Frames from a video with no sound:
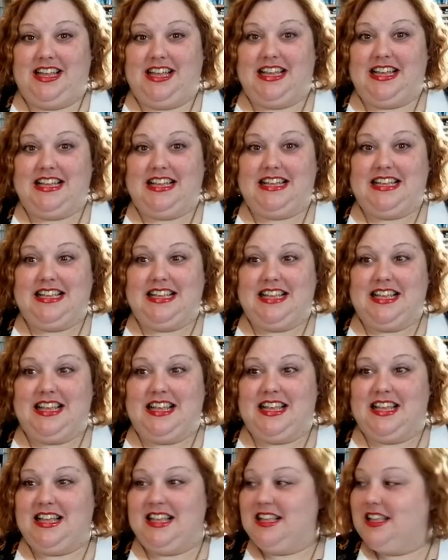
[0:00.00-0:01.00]

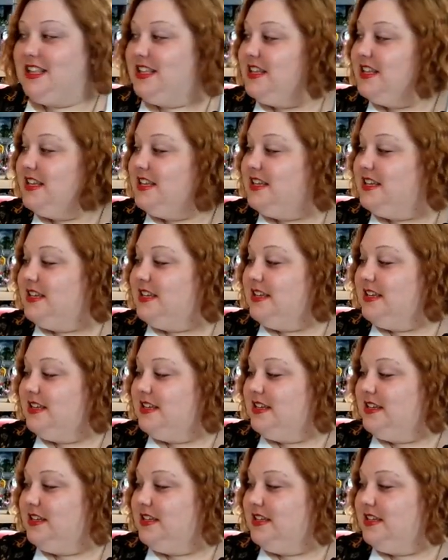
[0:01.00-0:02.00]

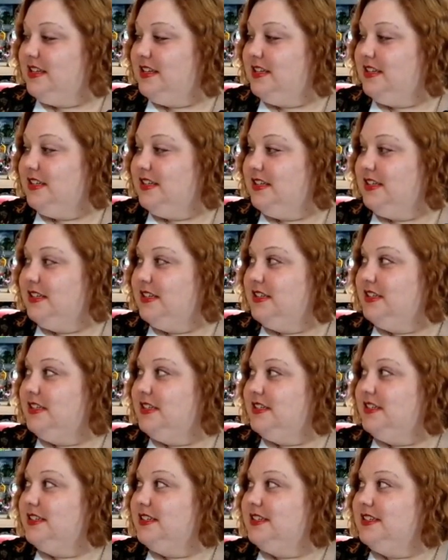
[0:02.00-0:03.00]

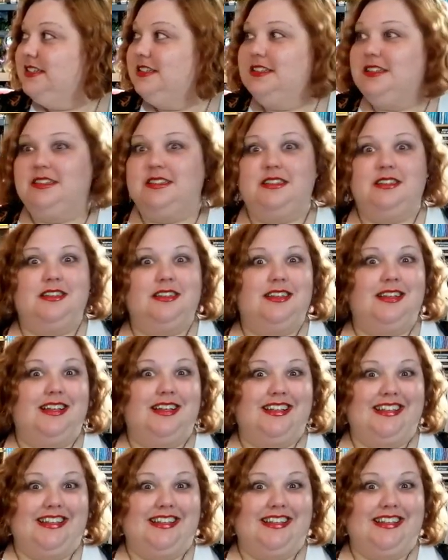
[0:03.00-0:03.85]
(not speaking)